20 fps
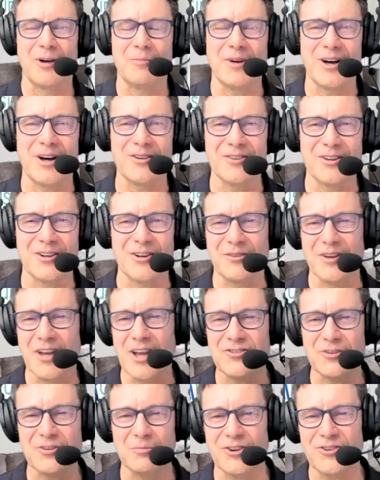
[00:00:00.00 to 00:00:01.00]
about,
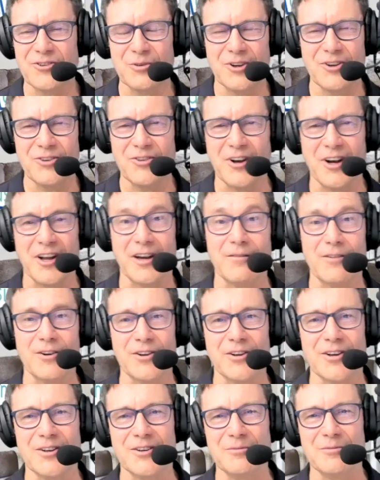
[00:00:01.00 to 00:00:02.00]
ancient mysteries than I ever
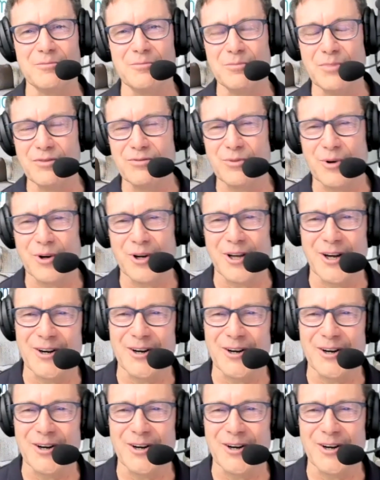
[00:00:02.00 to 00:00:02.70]
did before now.